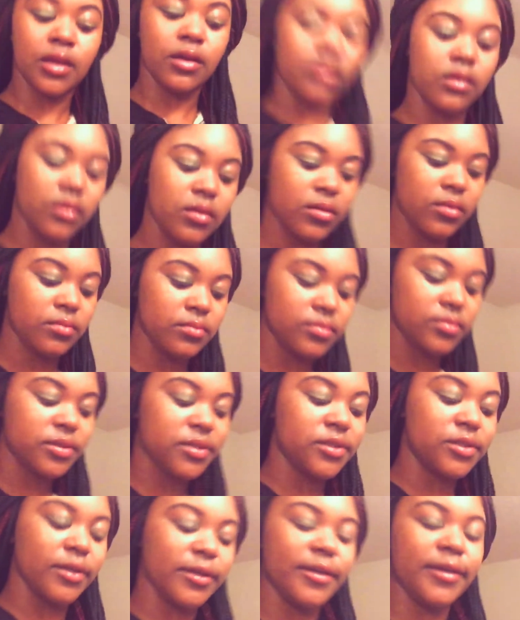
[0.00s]
Um,
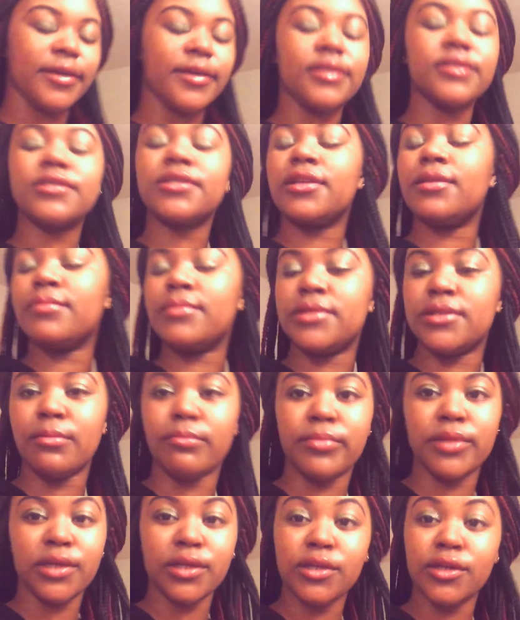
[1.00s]
so yeah, it's
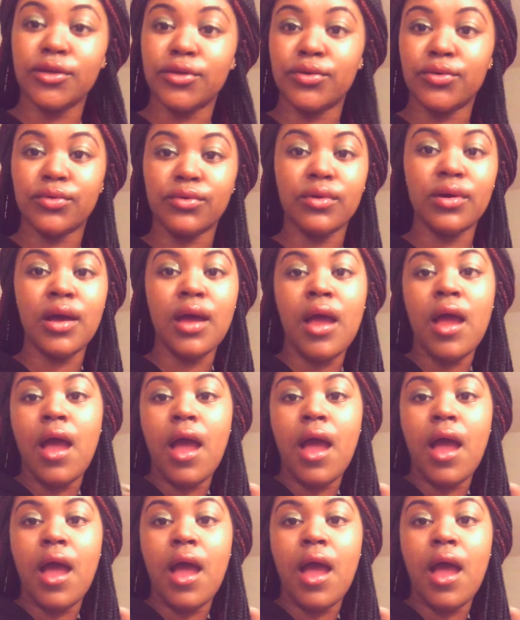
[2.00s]
something new.